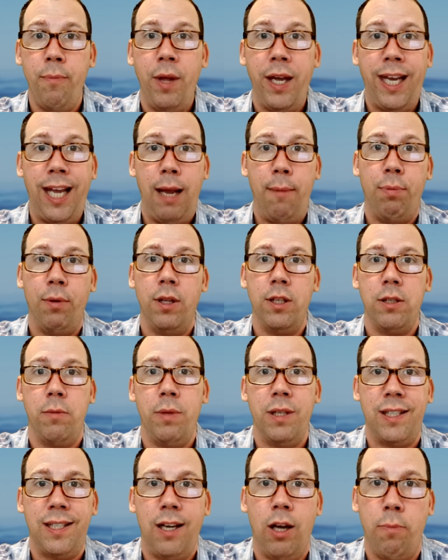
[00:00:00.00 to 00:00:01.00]
the Cape
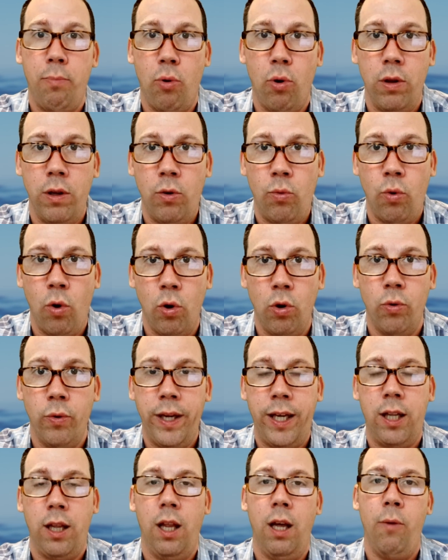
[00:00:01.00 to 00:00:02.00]
Elizabeth South Portland
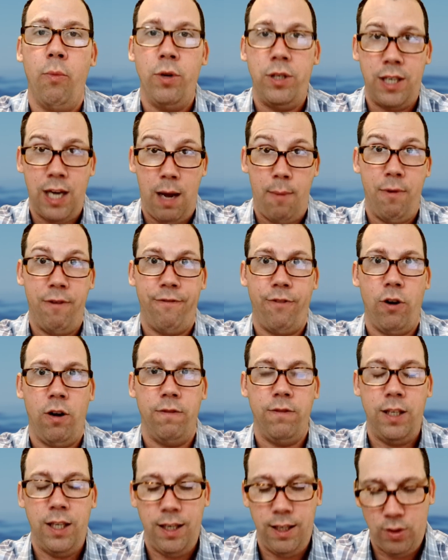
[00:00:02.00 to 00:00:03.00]
Rotary Club, which I'm
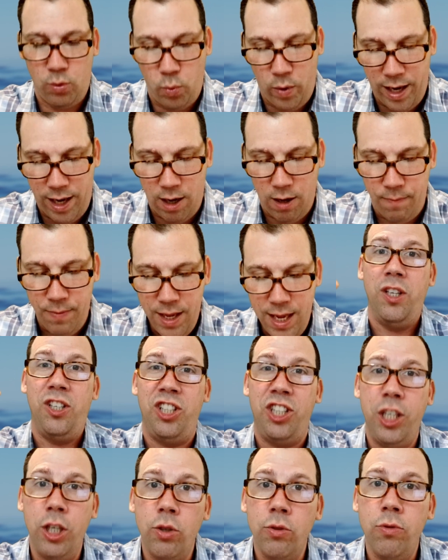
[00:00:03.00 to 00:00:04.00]
involved in as well. The
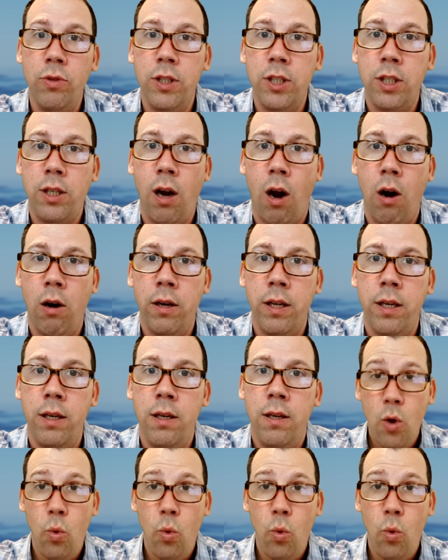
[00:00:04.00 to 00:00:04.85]
Children's Garden